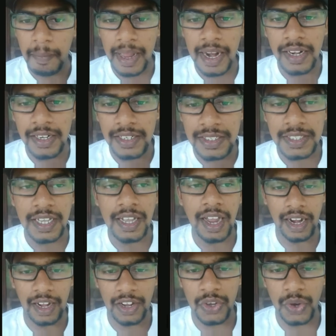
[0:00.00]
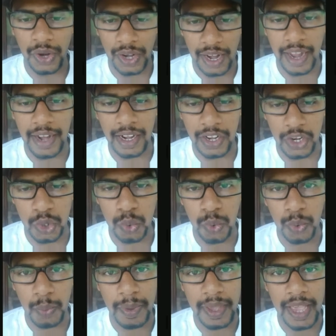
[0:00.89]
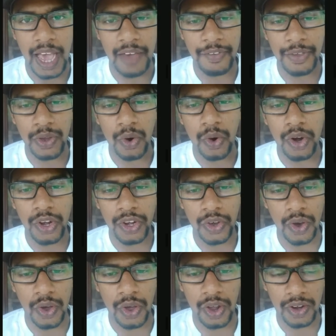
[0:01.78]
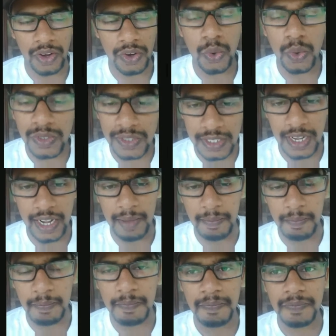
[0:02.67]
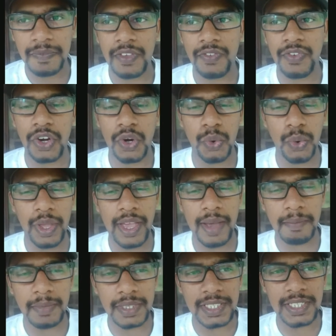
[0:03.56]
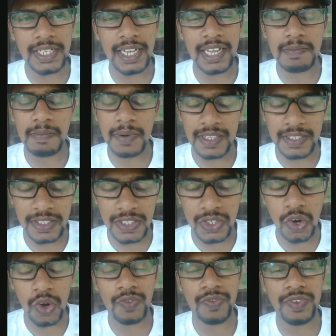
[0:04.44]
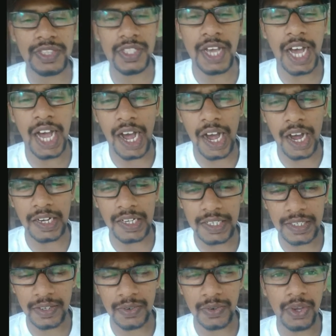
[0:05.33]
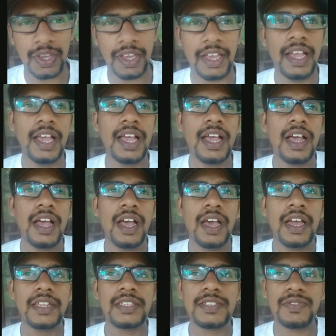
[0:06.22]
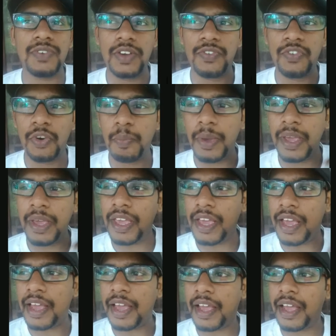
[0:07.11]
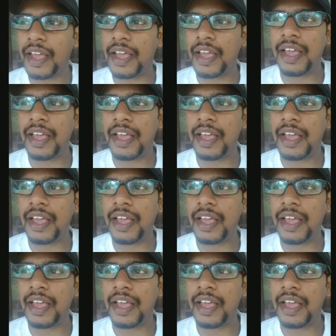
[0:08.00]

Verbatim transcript: melt at your night and you would be having all your good sleep if you're doing a mistake please talk with your heart okay it's it would be a,